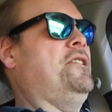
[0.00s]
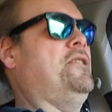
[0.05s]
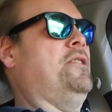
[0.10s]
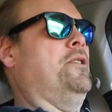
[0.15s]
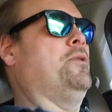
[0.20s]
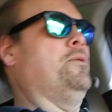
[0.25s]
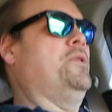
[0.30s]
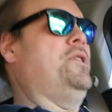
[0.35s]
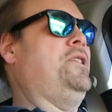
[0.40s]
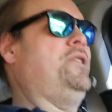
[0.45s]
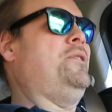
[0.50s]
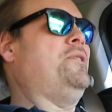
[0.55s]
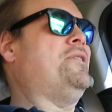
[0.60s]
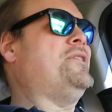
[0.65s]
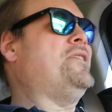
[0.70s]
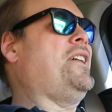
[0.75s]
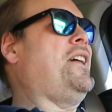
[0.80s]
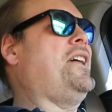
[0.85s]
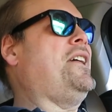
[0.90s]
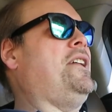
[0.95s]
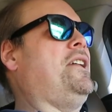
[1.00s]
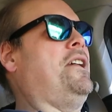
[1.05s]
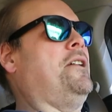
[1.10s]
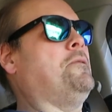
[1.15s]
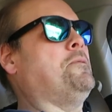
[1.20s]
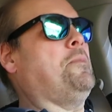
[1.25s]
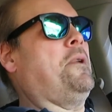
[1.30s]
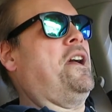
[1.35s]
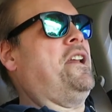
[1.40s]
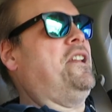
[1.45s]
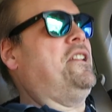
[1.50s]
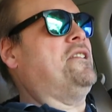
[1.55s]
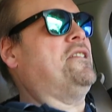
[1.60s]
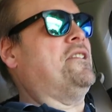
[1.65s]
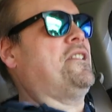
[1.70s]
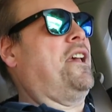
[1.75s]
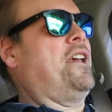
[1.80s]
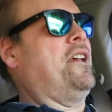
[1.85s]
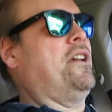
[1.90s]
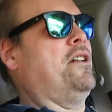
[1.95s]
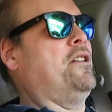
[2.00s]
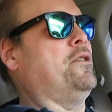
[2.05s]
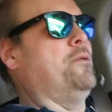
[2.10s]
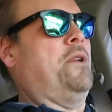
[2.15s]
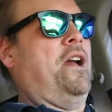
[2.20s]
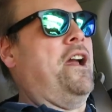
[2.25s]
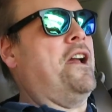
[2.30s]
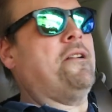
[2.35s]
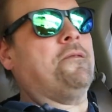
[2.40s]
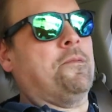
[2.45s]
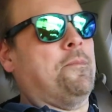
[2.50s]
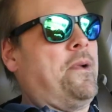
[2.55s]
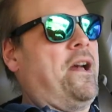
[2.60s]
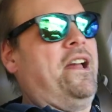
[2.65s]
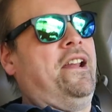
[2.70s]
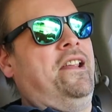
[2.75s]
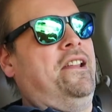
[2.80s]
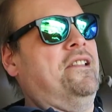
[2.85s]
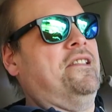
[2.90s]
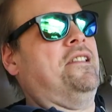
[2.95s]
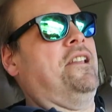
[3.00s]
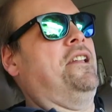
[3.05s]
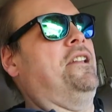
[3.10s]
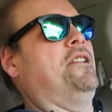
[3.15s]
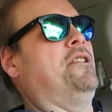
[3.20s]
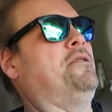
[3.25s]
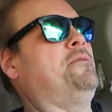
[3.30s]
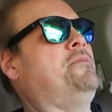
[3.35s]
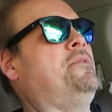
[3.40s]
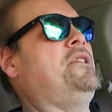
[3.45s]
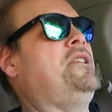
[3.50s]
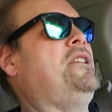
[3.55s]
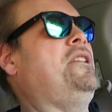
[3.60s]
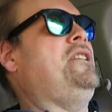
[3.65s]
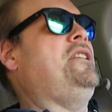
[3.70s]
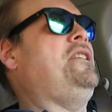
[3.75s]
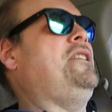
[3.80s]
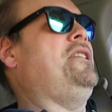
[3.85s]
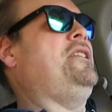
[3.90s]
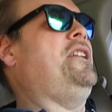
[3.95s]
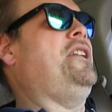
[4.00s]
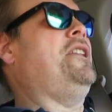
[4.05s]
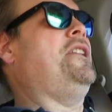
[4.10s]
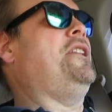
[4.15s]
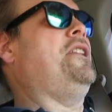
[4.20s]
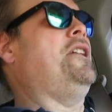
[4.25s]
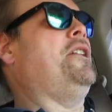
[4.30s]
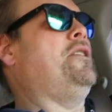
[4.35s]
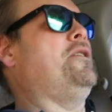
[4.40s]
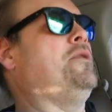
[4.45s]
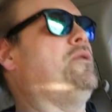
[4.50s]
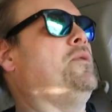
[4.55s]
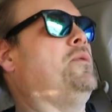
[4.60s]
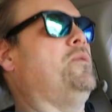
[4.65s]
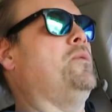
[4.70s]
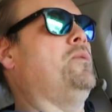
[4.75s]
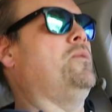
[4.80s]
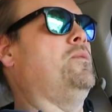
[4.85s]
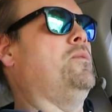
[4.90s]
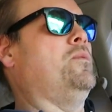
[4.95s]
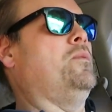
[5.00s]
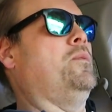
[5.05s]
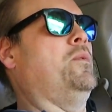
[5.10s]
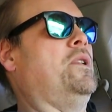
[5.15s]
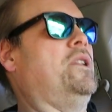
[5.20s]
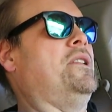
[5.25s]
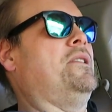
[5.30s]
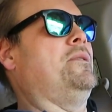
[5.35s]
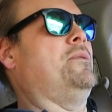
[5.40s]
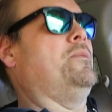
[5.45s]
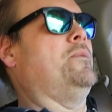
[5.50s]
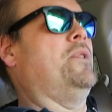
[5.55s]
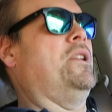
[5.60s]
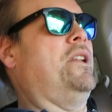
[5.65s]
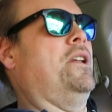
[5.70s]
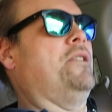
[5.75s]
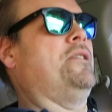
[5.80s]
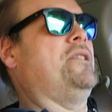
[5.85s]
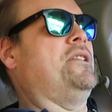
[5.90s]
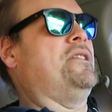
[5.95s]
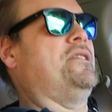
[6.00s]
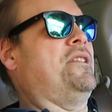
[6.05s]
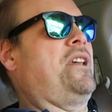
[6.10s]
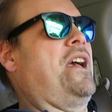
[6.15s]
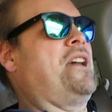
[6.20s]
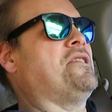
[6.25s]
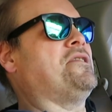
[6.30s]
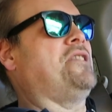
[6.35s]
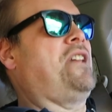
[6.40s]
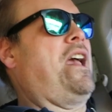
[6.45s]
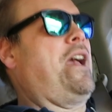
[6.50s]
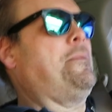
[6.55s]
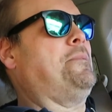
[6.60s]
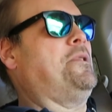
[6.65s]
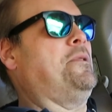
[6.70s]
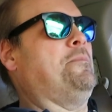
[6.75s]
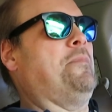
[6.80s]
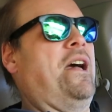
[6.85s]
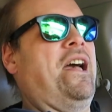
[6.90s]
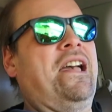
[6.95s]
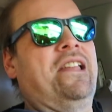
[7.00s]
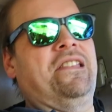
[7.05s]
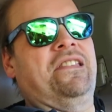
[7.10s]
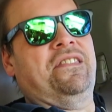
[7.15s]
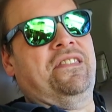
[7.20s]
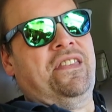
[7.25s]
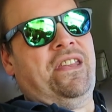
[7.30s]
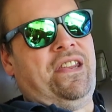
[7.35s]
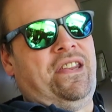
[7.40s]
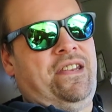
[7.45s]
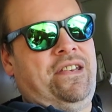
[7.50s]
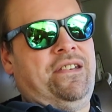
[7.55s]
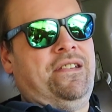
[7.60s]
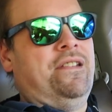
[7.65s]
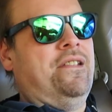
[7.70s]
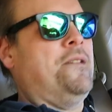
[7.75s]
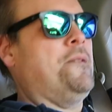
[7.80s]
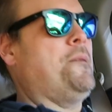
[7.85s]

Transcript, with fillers: So when you say everybody needs to stay home, everybody needs to stay home, you need to know what what is actually happening behind the scene.